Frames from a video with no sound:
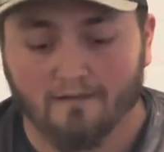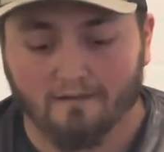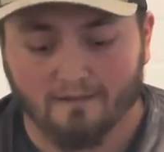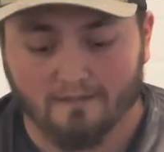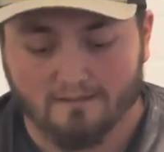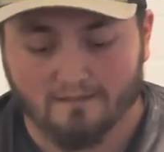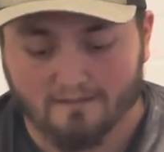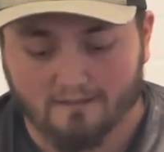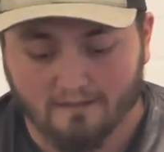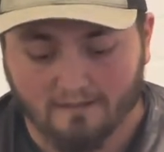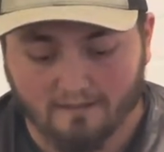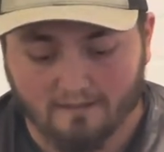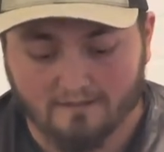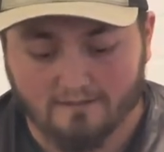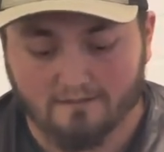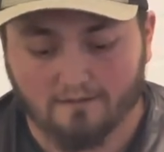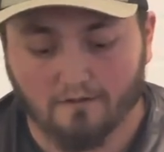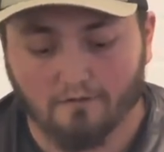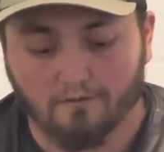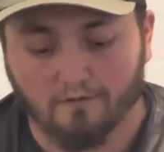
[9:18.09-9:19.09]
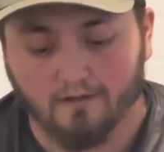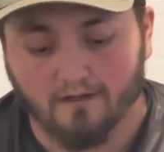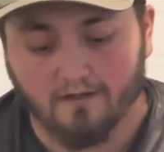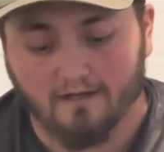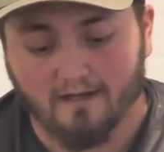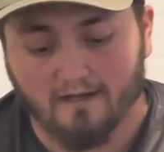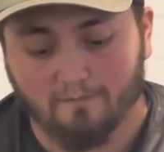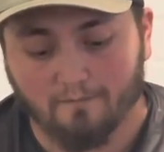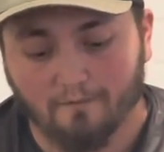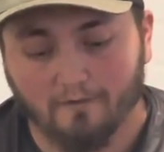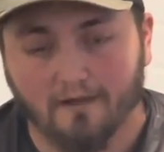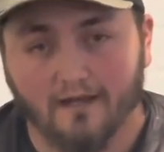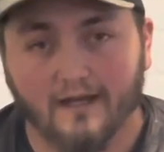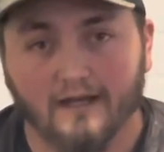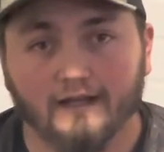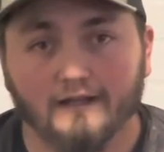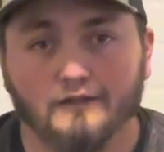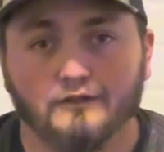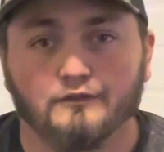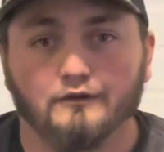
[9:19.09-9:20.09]
This thing is so reliable. I
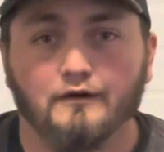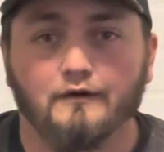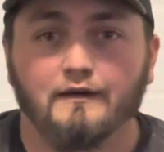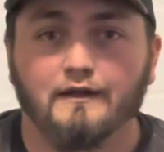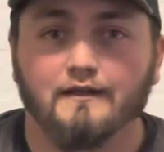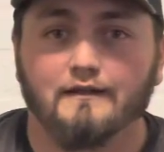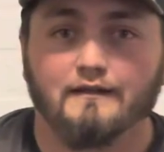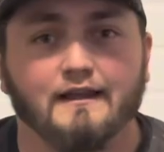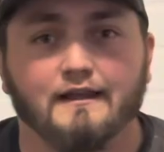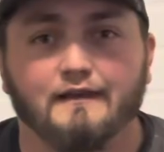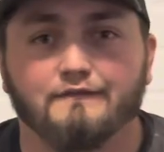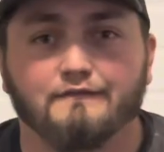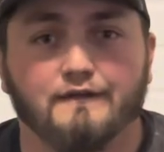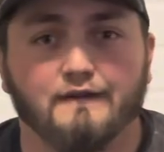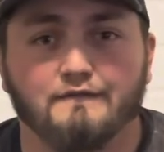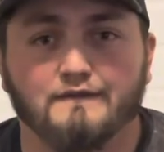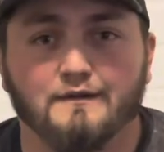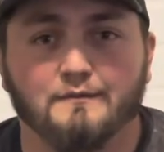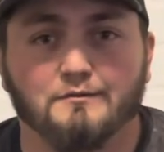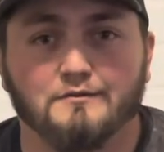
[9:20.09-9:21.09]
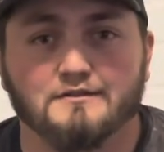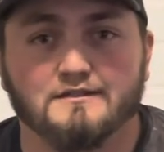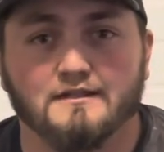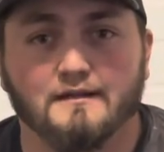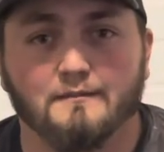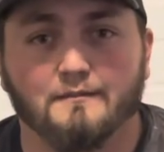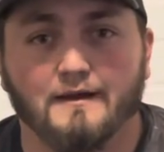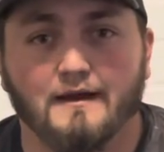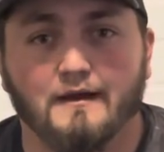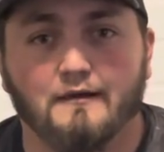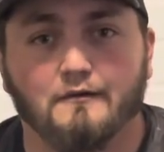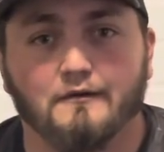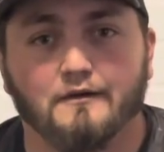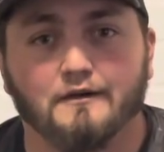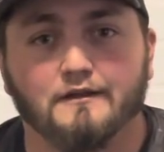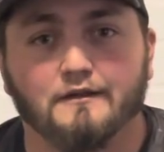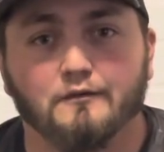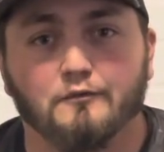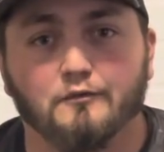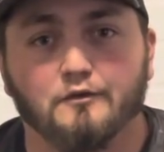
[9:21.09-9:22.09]
can throw it like 50% power
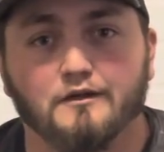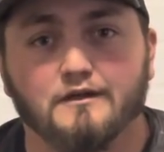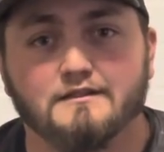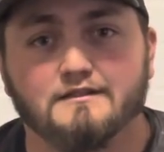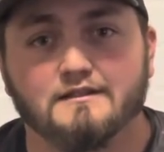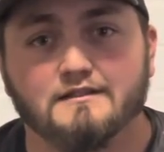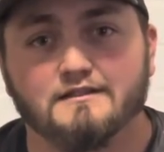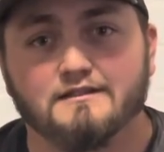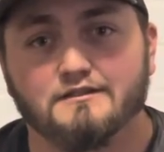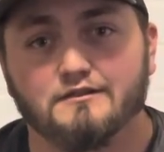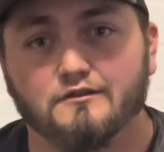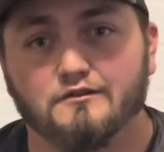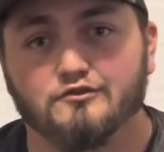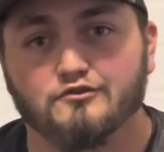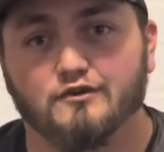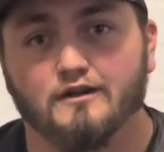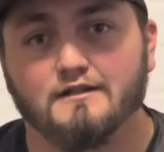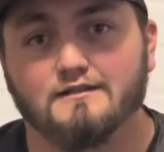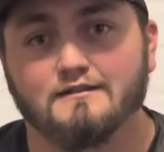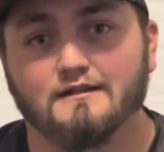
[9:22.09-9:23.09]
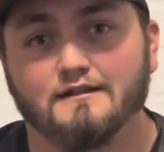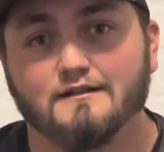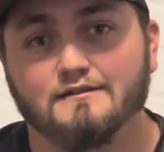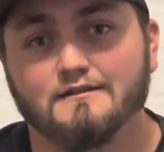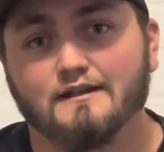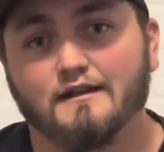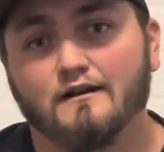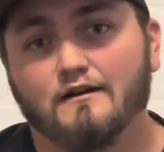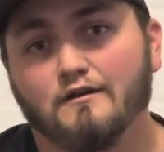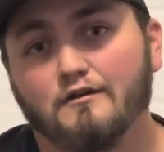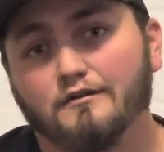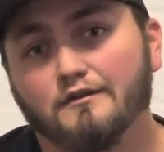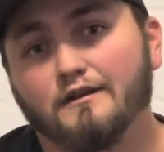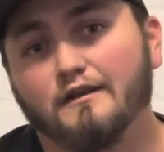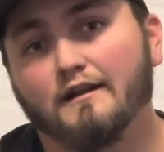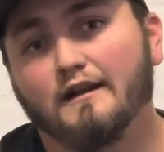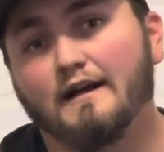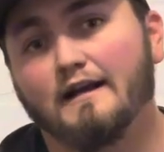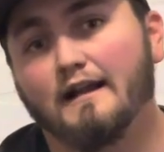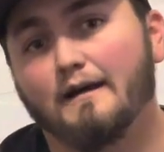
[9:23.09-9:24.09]
in the woods and still trust that it's going to hold the
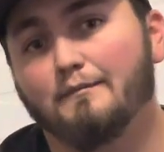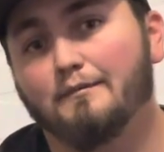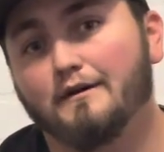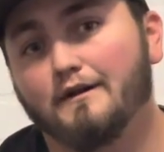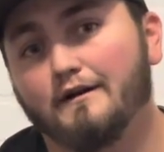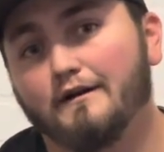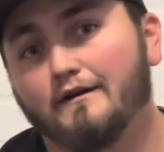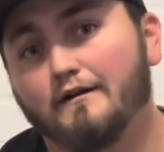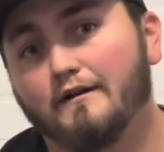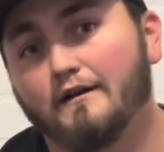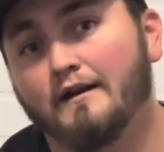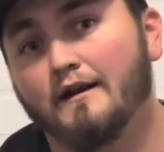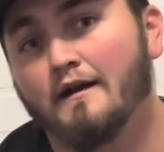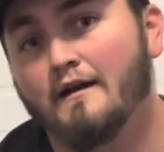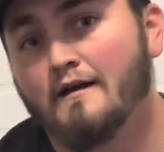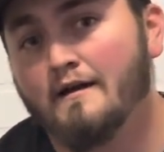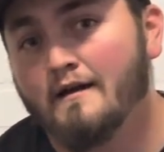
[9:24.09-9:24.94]
line I put it on.